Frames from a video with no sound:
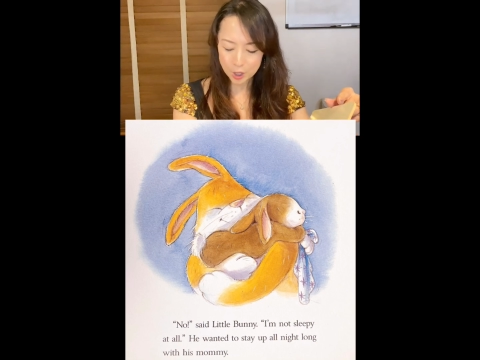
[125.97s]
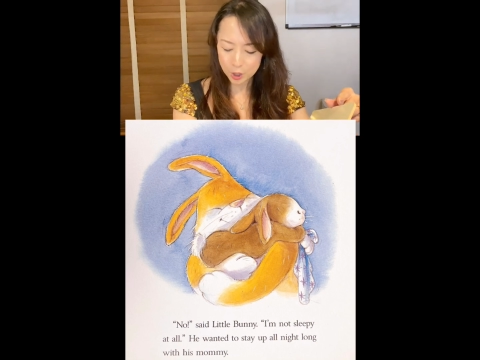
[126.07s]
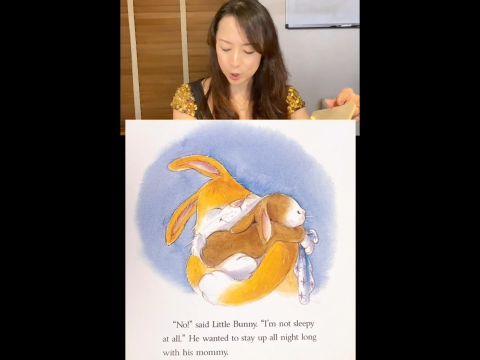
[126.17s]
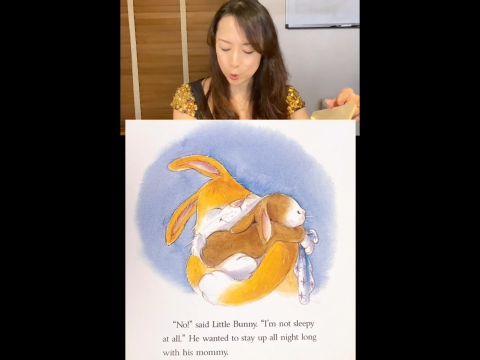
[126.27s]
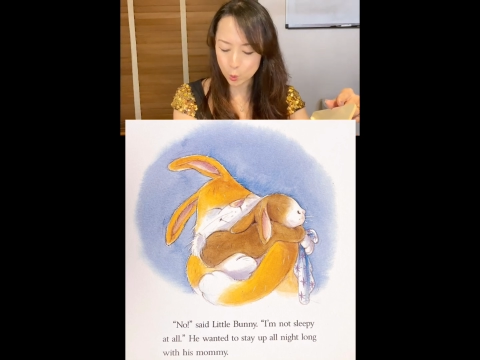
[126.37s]

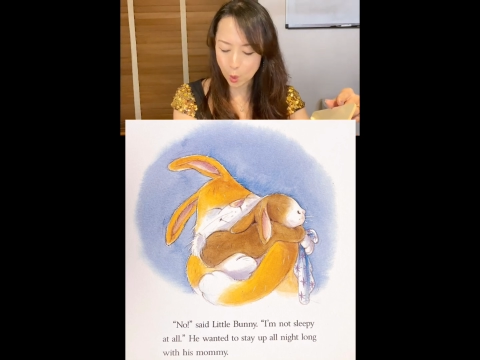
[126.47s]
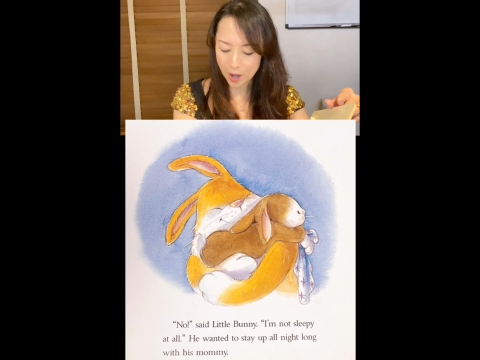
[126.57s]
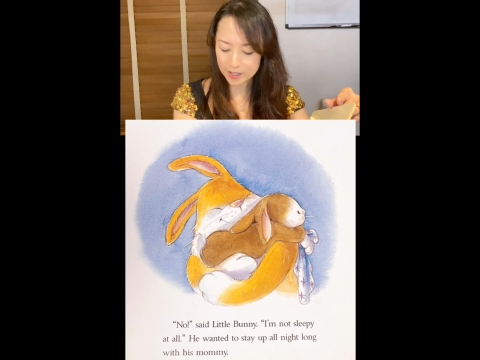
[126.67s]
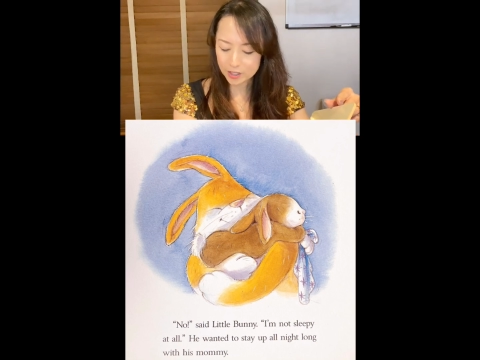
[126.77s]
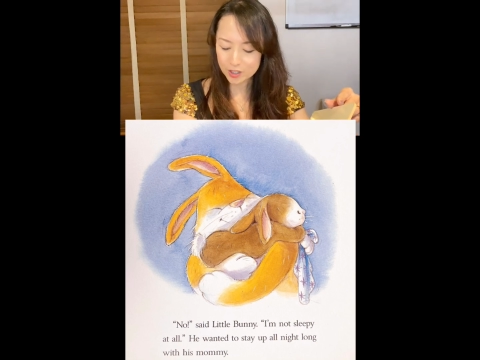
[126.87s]
He
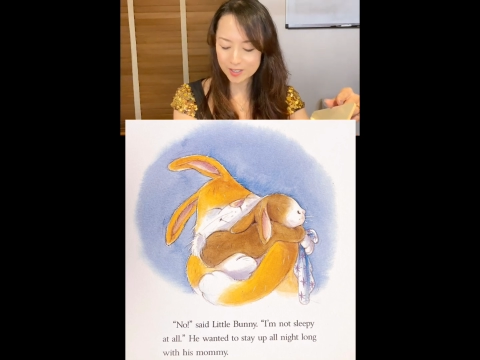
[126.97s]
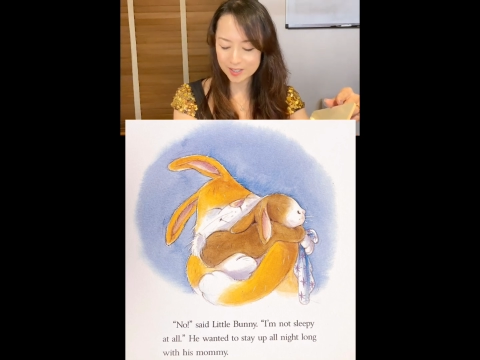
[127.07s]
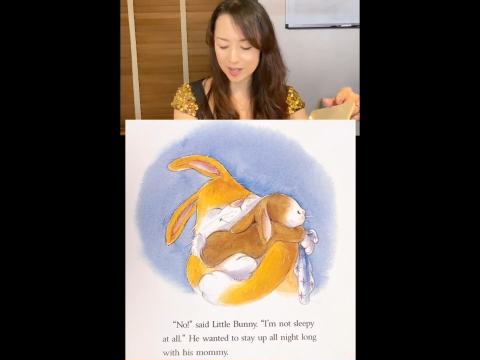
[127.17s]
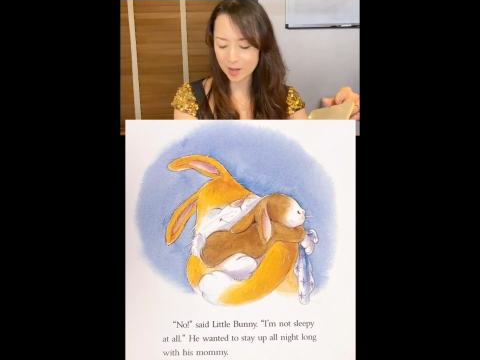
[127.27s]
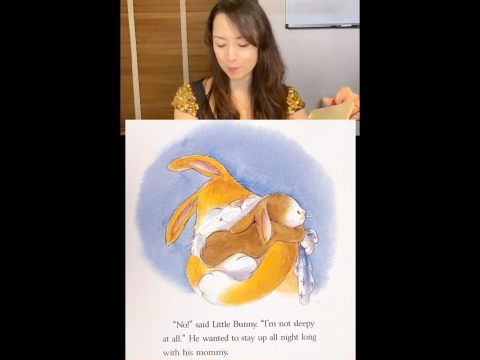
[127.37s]
wanted to
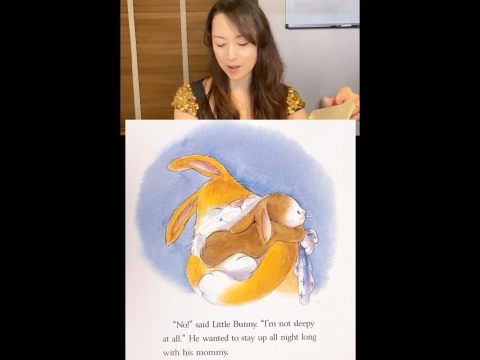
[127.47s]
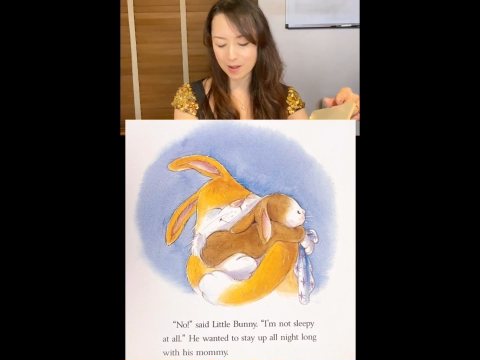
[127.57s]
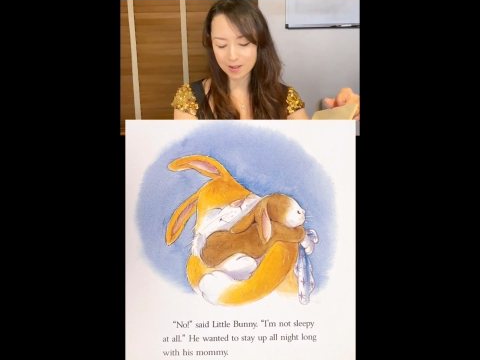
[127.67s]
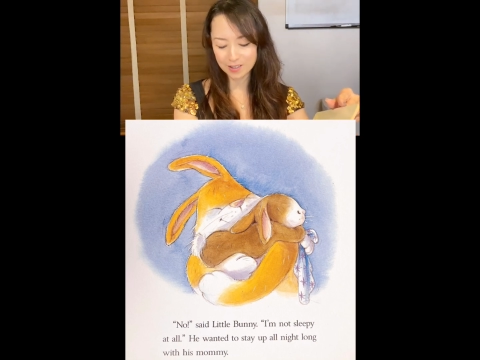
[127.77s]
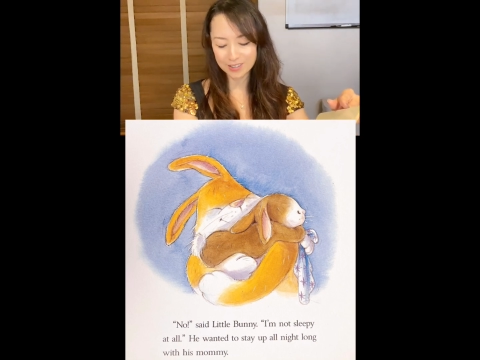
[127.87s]
stay up
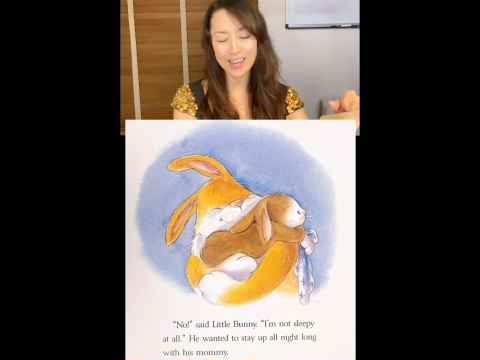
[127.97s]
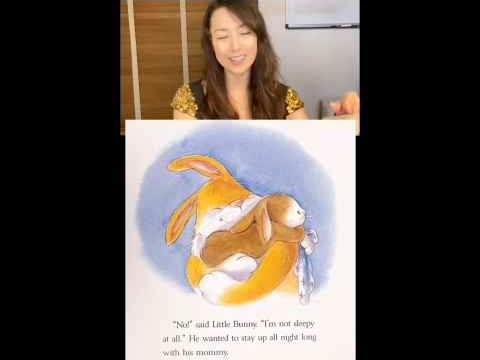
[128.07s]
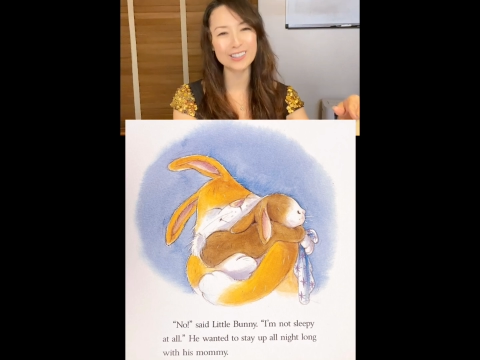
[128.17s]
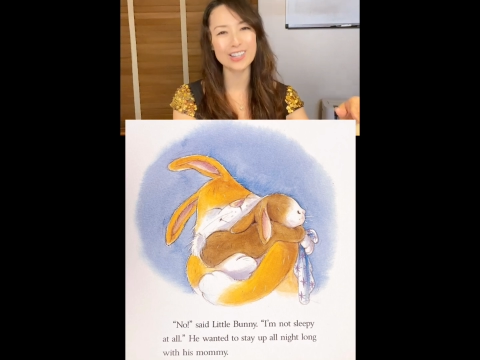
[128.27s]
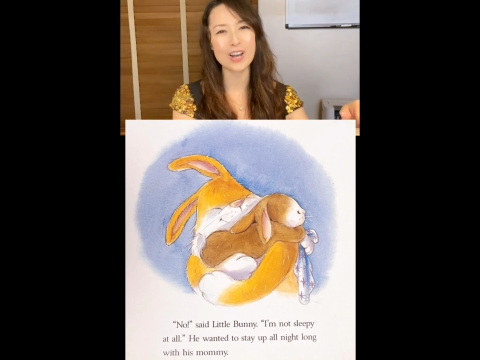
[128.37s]
all
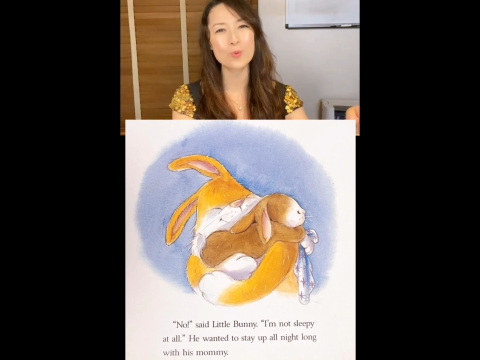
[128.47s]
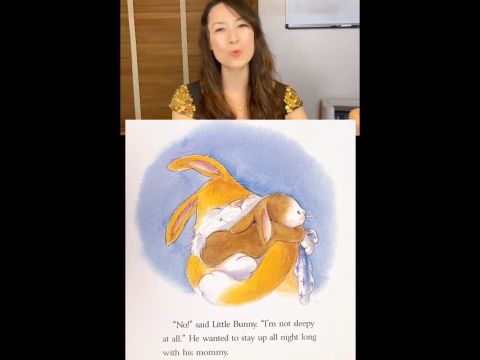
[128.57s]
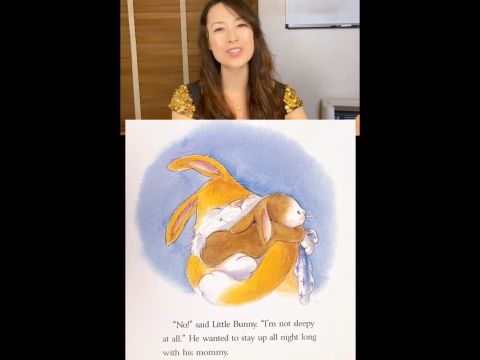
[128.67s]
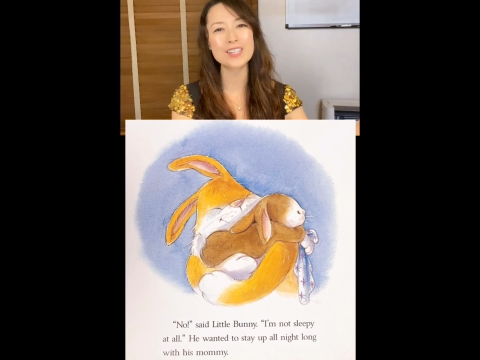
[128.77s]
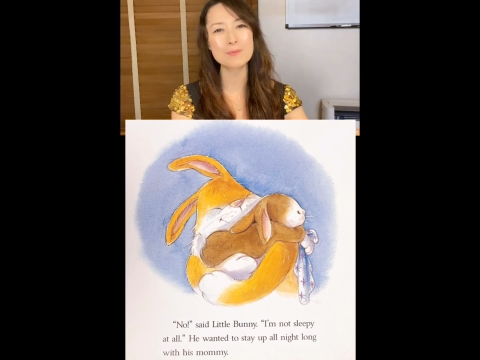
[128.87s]
night long
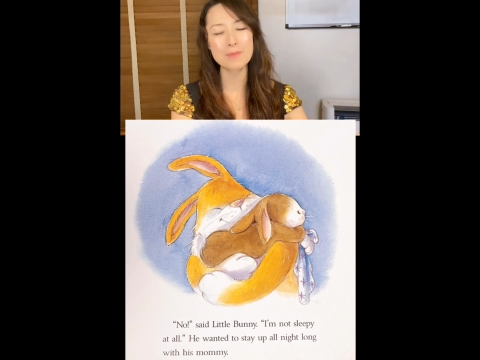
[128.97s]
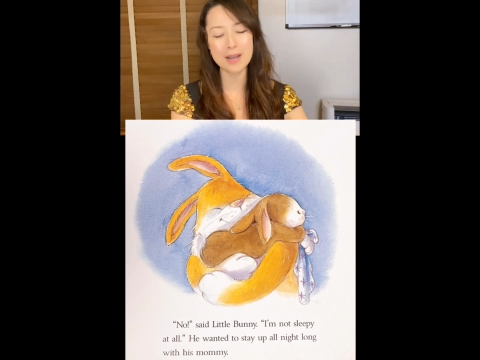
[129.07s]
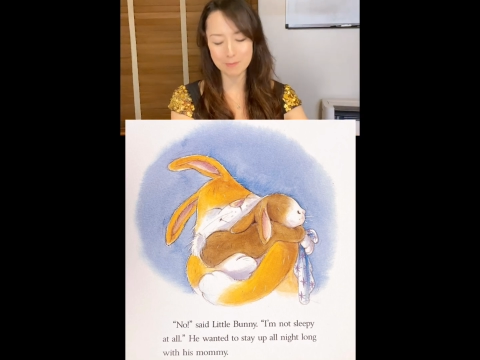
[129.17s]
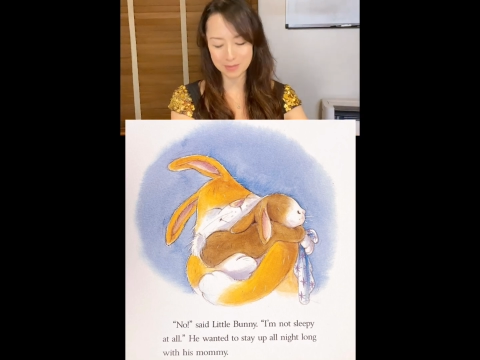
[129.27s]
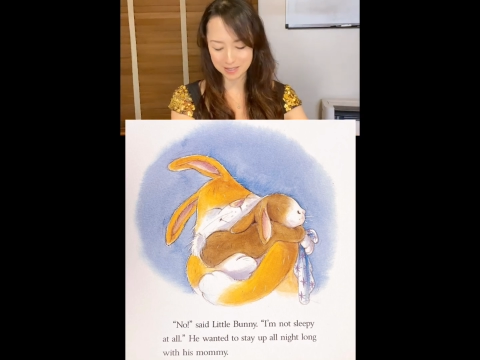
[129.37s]
with his
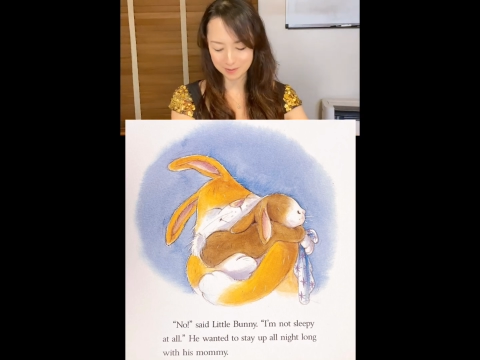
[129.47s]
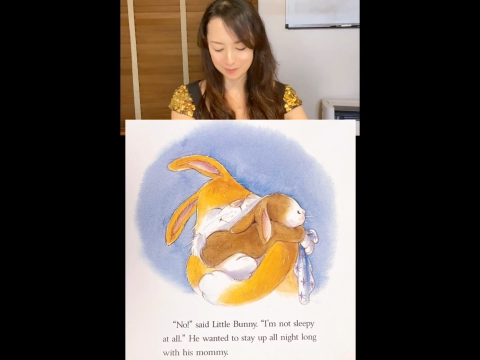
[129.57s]
mommy.